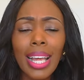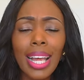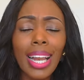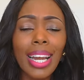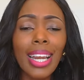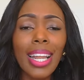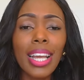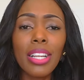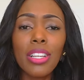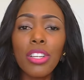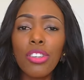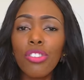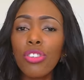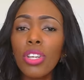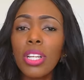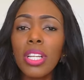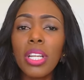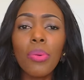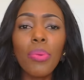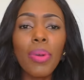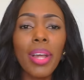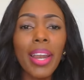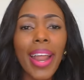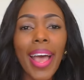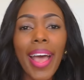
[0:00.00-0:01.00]
Like
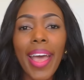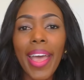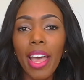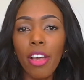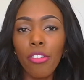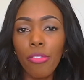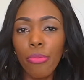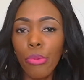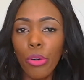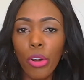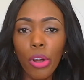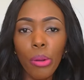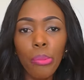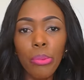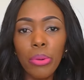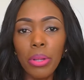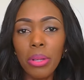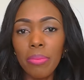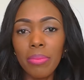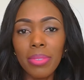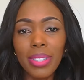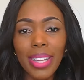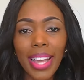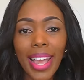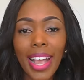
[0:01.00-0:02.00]
literally when I have
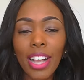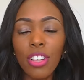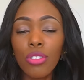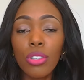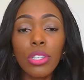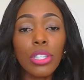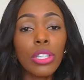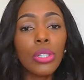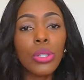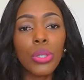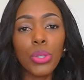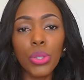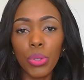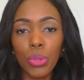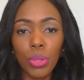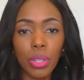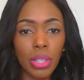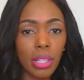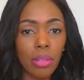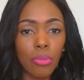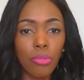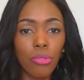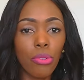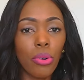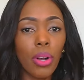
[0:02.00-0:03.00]
problems, I actually go to
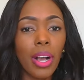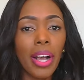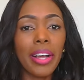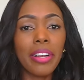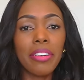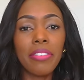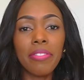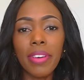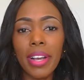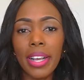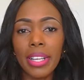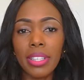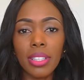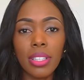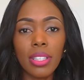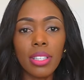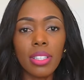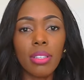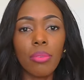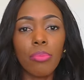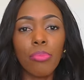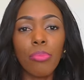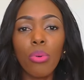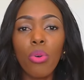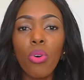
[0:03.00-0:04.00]
them for advice and
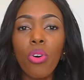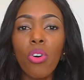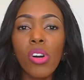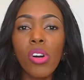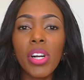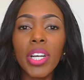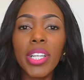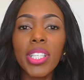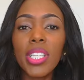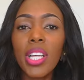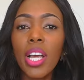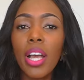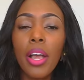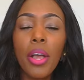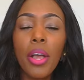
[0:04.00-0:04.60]
support.